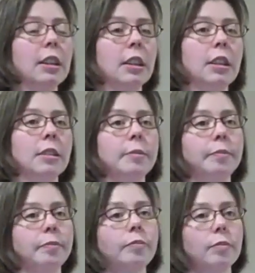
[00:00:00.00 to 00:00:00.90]

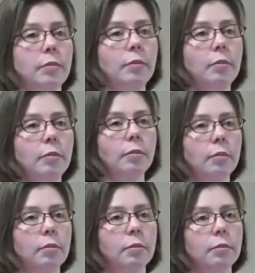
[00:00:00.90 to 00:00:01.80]

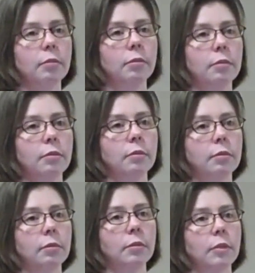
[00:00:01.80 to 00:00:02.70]

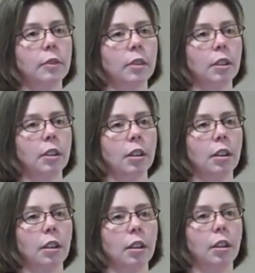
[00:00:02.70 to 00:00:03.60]

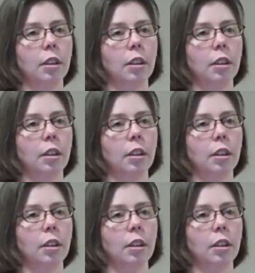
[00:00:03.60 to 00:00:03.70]
(silence)